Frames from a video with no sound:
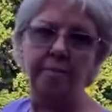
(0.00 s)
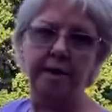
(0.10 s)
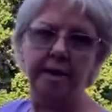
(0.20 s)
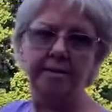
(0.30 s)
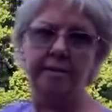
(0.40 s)

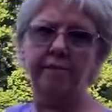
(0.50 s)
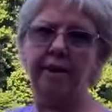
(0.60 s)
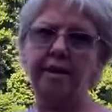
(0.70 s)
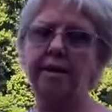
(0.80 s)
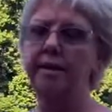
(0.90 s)
been
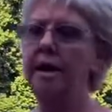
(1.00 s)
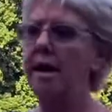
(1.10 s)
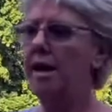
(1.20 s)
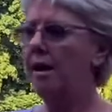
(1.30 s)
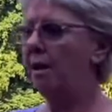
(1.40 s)
excavated
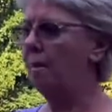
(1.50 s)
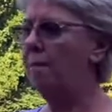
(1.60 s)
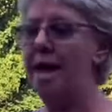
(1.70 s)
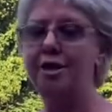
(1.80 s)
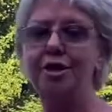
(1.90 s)

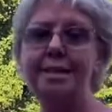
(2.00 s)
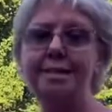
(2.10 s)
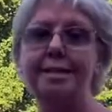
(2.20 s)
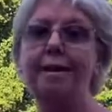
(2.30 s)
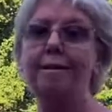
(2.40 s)
actually
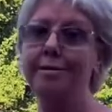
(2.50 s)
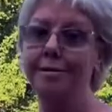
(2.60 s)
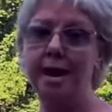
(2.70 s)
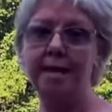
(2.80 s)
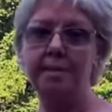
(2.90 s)
did a
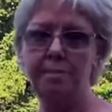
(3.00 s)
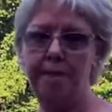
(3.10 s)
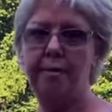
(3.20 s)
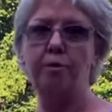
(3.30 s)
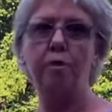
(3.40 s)
lot
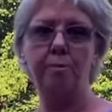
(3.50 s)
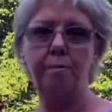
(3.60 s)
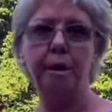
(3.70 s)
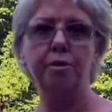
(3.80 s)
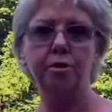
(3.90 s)
better
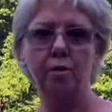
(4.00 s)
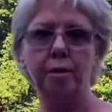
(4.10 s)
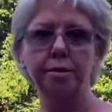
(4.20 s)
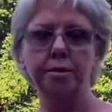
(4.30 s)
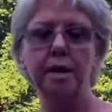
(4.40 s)
with bare
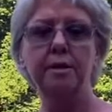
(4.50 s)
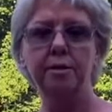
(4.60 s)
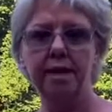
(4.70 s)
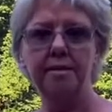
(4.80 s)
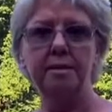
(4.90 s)
soils.
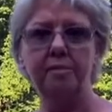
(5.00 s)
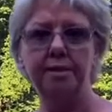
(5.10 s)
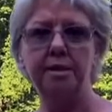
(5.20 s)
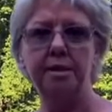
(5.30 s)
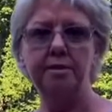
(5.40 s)
So that's
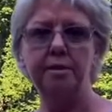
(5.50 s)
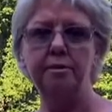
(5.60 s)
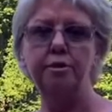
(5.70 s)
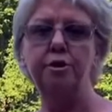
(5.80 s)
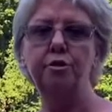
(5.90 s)
something to
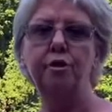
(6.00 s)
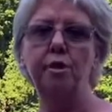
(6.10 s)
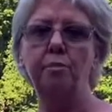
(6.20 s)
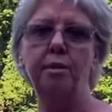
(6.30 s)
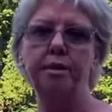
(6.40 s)
consider too.
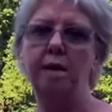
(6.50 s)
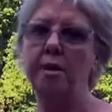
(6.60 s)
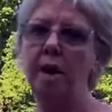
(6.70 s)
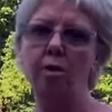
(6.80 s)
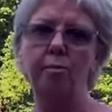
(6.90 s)
You can put
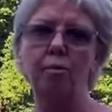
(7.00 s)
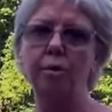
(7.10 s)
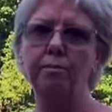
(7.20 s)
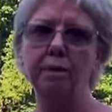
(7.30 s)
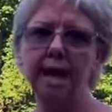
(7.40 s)
down
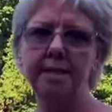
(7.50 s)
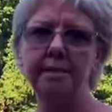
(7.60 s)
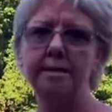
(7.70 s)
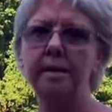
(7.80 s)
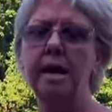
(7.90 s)
cardboard,
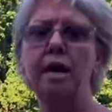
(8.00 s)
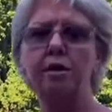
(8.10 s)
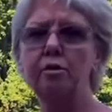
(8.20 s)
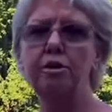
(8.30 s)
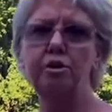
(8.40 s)
plastic.
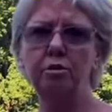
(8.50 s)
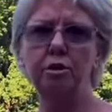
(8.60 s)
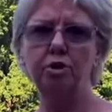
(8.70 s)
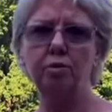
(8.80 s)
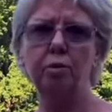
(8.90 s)
You can do
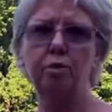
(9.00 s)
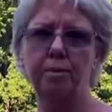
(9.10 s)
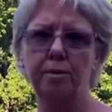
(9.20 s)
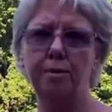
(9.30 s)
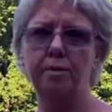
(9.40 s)

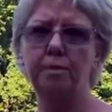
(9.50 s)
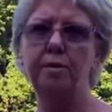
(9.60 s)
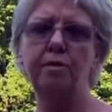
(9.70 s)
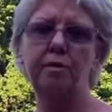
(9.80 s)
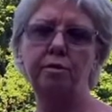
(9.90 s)
controlled burns,
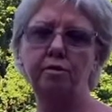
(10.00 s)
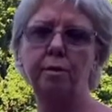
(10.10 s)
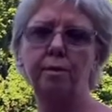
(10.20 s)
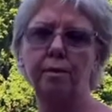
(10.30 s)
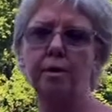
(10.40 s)
but if you do
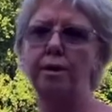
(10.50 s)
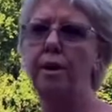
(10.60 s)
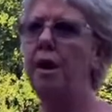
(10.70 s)
a burn,